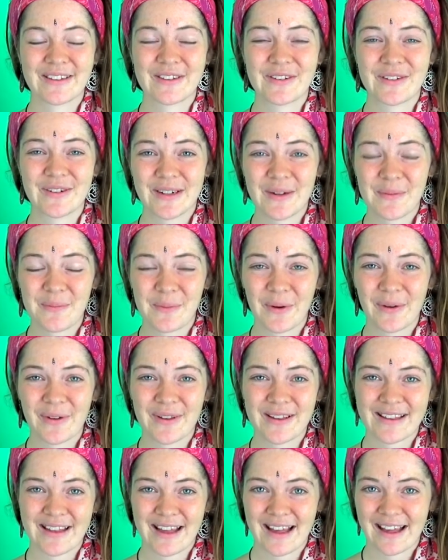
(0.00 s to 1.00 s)
during the
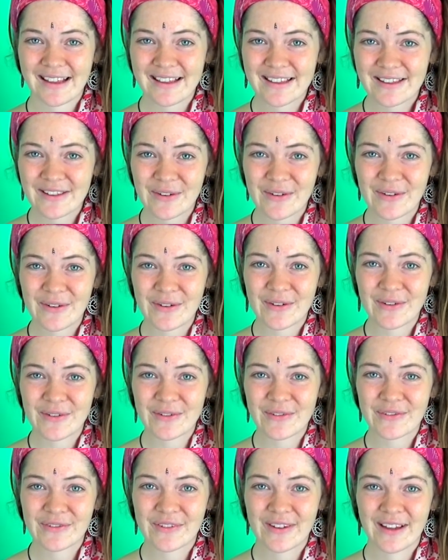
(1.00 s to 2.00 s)
process
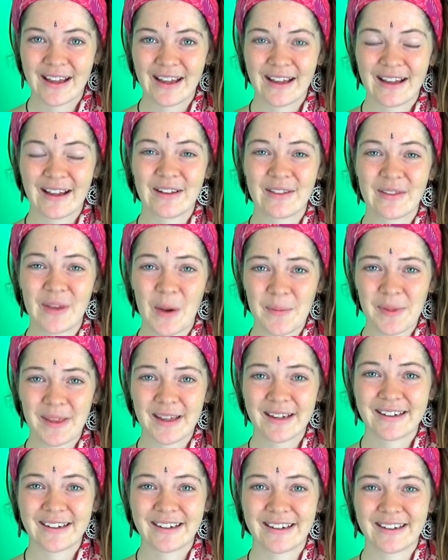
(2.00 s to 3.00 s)
of
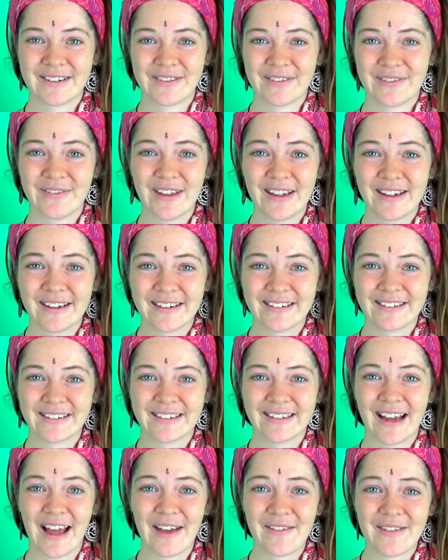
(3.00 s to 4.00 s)
adopting a
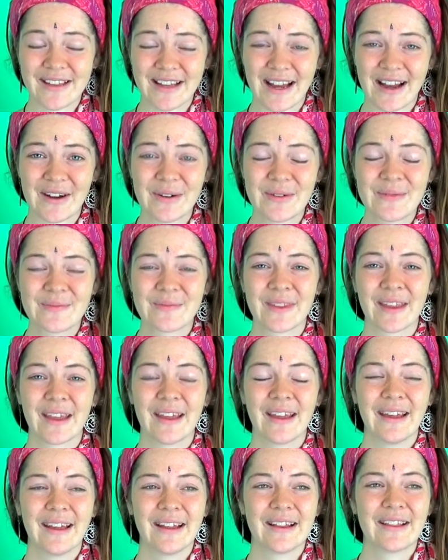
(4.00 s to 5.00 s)
vegan lifestyle
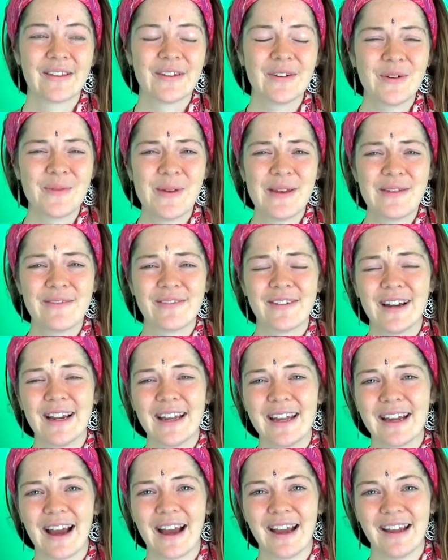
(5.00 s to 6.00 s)
to be
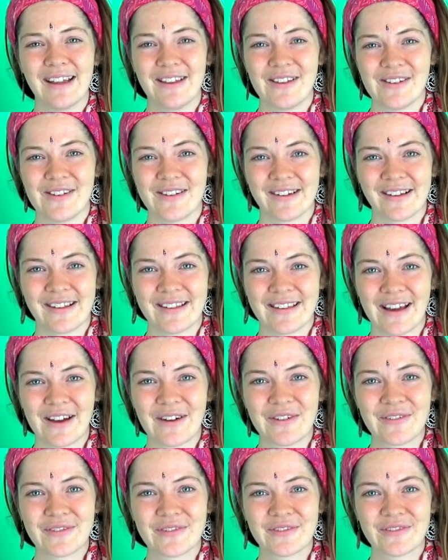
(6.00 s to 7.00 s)
really kind to
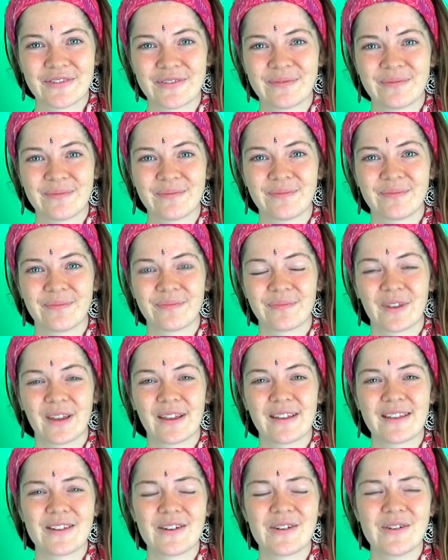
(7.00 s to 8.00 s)
yourself.
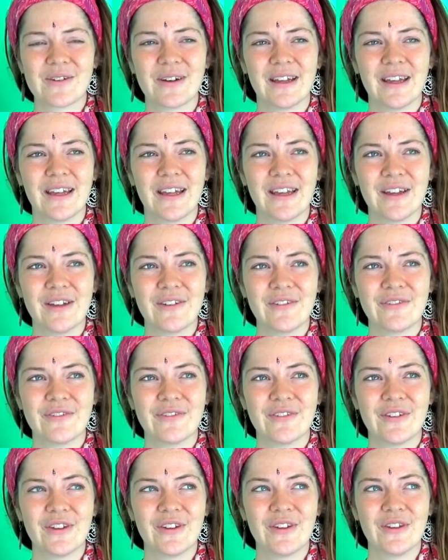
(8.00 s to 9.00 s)
So if
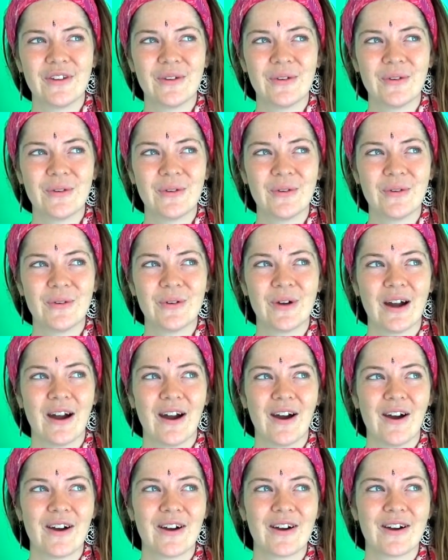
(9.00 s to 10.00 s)

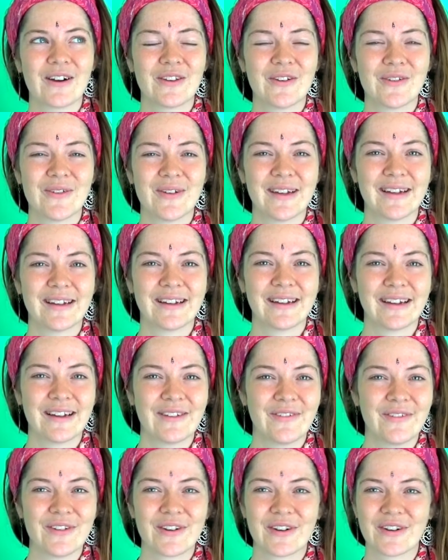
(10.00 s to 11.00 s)
you're
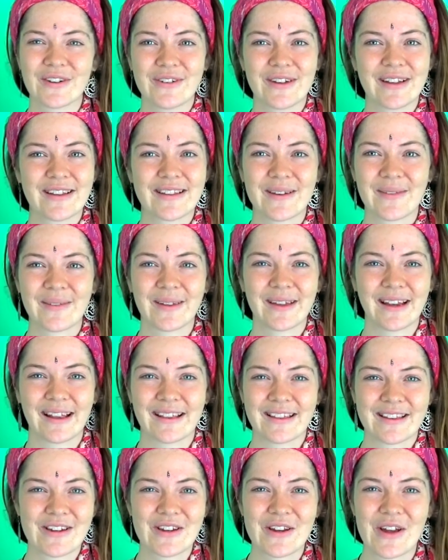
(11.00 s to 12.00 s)
doing something
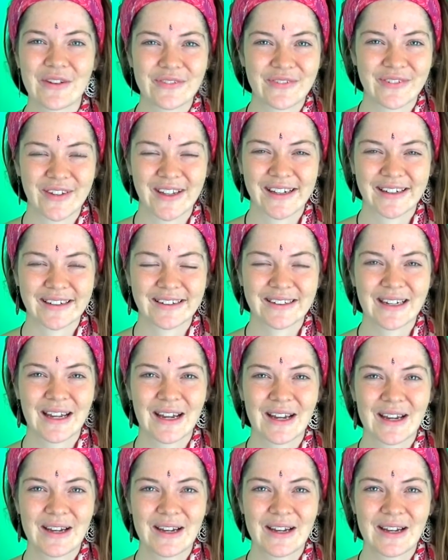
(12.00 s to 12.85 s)
that's not vegan,